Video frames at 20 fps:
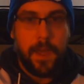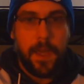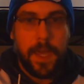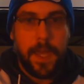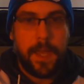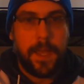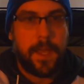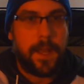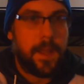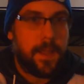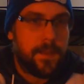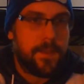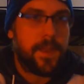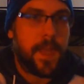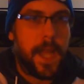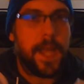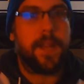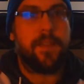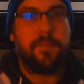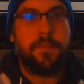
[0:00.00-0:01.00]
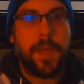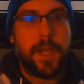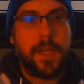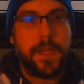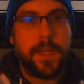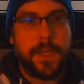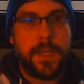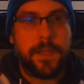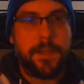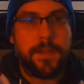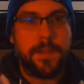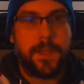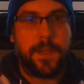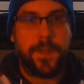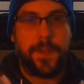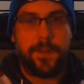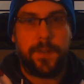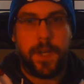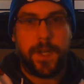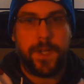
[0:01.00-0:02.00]
It is kind of built into
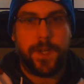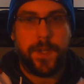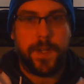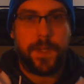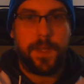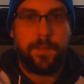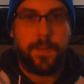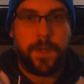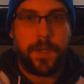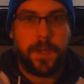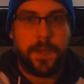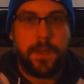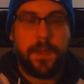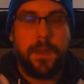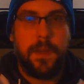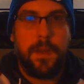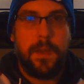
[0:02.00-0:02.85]
the structure of the book,